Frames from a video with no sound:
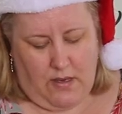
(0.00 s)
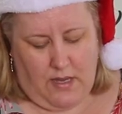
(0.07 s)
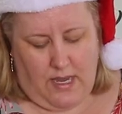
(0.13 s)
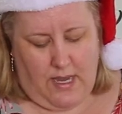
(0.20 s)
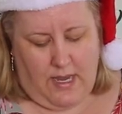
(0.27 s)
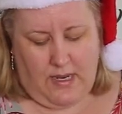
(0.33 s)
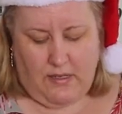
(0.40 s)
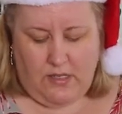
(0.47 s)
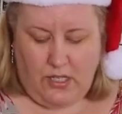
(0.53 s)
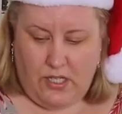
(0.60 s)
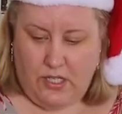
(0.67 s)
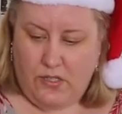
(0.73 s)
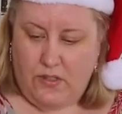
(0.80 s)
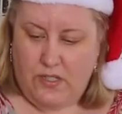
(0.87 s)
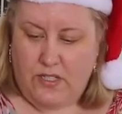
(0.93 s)
And you
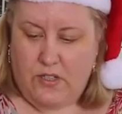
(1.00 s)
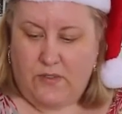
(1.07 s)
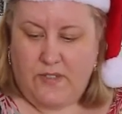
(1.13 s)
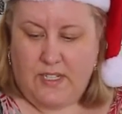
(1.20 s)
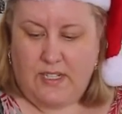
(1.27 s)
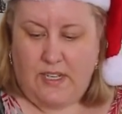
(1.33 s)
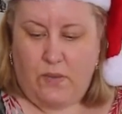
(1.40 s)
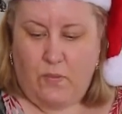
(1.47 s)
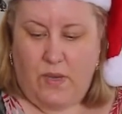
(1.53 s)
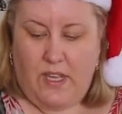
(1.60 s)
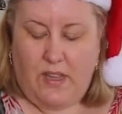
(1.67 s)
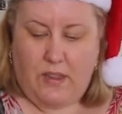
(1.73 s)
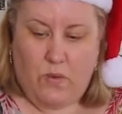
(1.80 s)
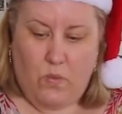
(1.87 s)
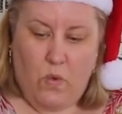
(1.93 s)
can do this obviously
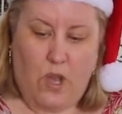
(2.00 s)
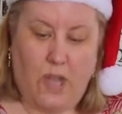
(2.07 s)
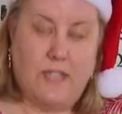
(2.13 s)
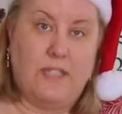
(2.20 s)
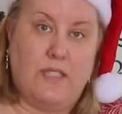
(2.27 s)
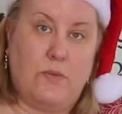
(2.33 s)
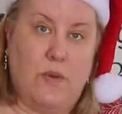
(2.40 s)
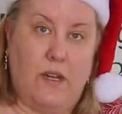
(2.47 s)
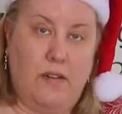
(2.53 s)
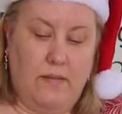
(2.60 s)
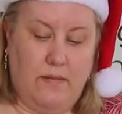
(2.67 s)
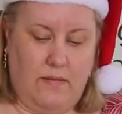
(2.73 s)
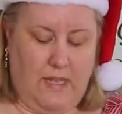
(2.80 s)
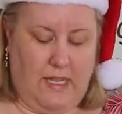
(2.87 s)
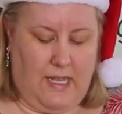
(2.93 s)
with the white as
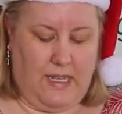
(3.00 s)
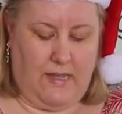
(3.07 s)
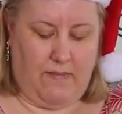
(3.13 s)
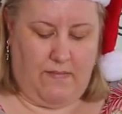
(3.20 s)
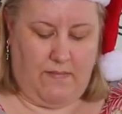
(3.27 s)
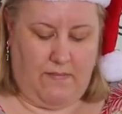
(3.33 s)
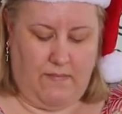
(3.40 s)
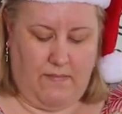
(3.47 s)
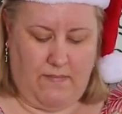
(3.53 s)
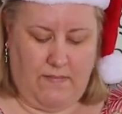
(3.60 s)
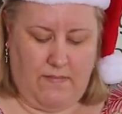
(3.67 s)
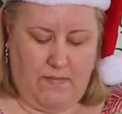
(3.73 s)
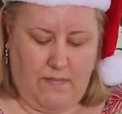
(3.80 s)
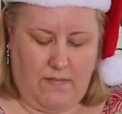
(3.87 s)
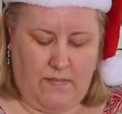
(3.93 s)
well.
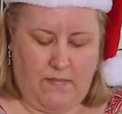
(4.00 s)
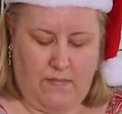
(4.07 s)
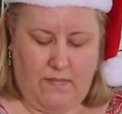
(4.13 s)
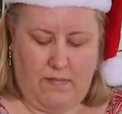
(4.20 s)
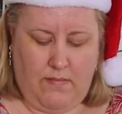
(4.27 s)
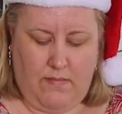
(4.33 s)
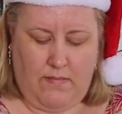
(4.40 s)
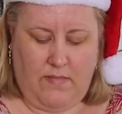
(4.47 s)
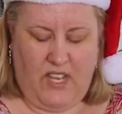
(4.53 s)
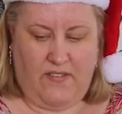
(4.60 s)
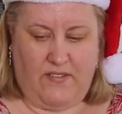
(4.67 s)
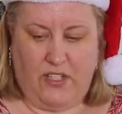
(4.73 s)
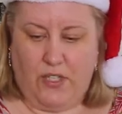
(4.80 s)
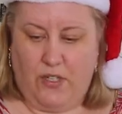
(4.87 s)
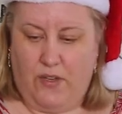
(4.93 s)

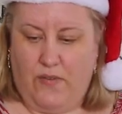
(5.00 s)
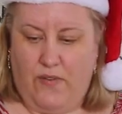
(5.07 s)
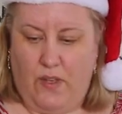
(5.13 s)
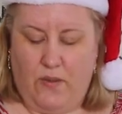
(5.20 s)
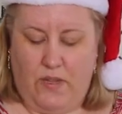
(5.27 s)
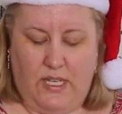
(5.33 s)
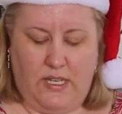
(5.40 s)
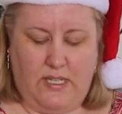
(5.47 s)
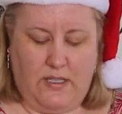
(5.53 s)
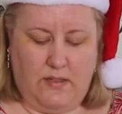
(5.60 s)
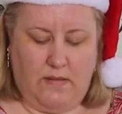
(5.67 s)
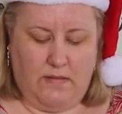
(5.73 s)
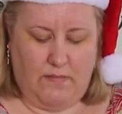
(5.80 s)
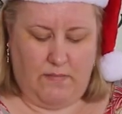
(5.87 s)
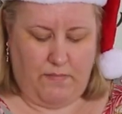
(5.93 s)
I've just got a few of these
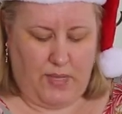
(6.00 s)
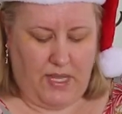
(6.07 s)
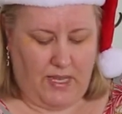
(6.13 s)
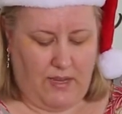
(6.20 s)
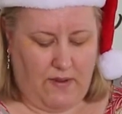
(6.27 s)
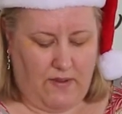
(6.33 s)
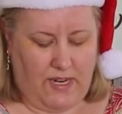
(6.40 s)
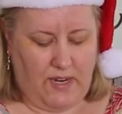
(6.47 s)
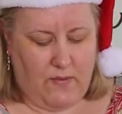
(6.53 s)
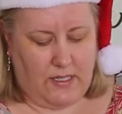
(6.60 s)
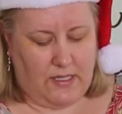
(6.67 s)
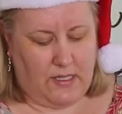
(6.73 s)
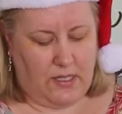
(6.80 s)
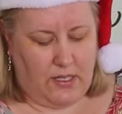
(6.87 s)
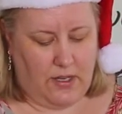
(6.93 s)
pinky ready
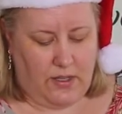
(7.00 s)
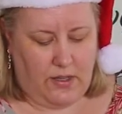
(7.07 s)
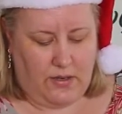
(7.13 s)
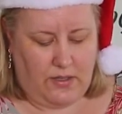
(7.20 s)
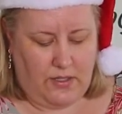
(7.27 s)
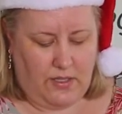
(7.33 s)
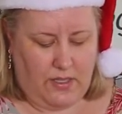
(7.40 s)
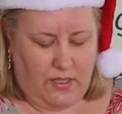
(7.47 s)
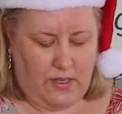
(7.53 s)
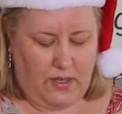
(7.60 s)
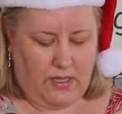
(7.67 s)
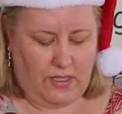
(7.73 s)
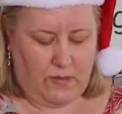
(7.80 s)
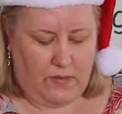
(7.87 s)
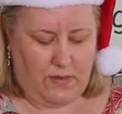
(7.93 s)
ones to go through, so
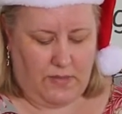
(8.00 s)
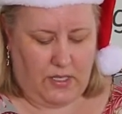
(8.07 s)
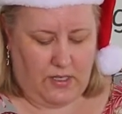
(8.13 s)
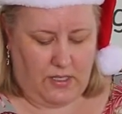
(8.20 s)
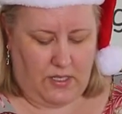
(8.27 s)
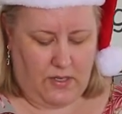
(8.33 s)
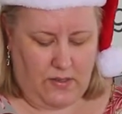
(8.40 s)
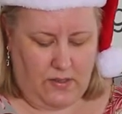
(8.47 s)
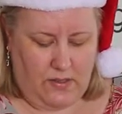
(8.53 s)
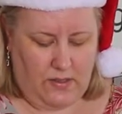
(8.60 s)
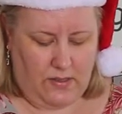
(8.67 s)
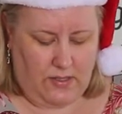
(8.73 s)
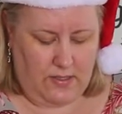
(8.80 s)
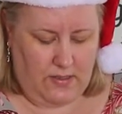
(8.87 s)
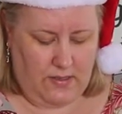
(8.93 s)
that's what I'm going to
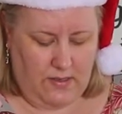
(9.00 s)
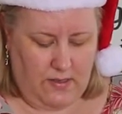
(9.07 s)
use.